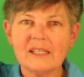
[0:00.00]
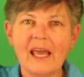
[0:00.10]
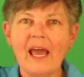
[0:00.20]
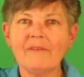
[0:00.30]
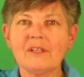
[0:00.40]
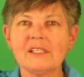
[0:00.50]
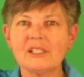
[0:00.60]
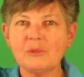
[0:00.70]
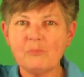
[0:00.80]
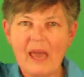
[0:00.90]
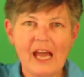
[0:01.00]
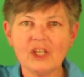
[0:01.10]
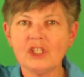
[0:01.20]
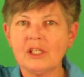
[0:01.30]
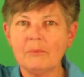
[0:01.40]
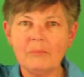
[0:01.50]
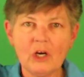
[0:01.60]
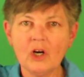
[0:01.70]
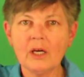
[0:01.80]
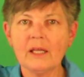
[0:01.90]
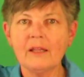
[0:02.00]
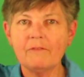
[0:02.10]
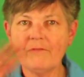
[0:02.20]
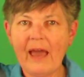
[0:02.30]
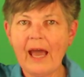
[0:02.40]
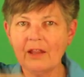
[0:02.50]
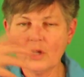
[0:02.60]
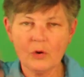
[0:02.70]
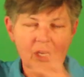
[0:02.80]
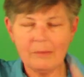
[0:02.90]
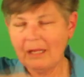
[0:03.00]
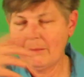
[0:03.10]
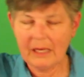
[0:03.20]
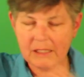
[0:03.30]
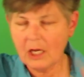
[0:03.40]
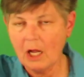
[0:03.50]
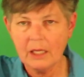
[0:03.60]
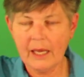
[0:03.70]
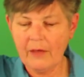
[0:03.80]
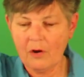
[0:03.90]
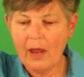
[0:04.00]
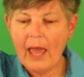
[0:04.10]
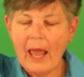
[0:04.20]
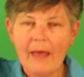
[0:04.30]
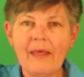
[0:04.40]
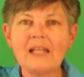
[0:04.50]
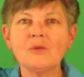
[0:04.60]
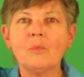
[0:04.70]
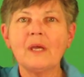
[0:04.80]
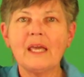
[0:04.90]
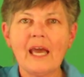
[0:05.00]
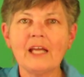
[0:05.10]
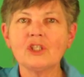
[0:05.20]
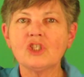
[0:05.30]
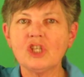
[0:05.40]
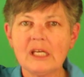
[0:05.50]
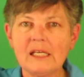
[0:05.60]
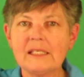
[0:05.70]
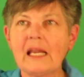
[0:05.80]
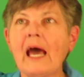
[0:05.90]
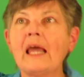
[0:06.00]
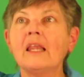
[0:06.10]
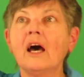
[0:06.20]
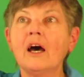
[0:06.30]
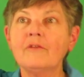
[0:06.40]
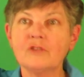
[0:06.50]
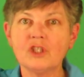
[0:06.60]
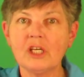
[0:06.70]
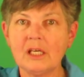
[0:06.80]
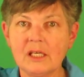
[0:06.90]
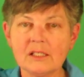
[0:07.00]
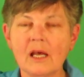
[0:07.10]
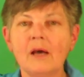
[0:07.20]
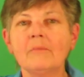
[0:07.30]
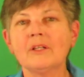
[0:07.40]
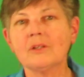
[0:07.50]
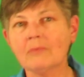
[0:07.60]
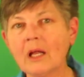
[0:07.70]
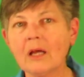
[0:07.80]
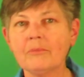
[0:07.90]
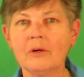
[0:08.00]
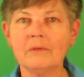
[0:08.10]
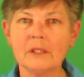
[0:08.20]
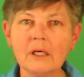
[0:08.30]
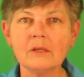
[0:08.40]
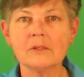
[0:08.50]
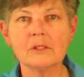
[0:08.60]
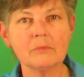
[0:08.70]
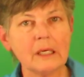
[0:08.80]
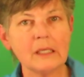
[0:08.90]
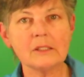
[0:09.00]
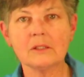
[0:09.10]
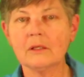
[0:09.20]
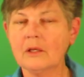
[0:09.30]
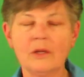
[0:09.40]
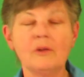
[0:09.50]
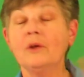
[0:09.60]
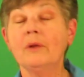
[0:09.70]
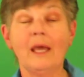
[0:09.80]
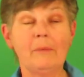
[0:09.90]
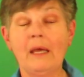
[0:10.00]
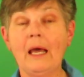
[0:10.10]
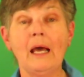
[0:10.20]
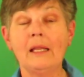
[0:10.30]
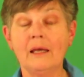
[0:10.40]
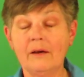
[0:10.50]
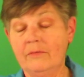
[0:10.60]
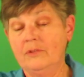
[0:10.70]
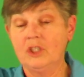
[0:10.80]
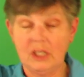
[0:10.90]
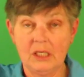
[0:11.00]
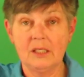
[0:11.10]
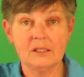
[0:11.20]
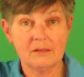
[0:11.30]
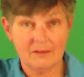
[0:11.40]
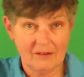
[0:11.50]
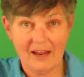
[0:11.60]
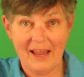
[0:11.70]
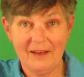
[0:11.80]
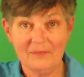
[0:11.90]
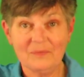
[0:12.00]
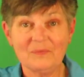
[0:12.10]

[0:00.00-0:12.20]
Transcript: they have to smash the milk and the fat and the cream and they mix it all together. And that's when we get cheese. And I love cheese. Mozzarella, provolone, Swiss, you name it. I love cheese. Okay.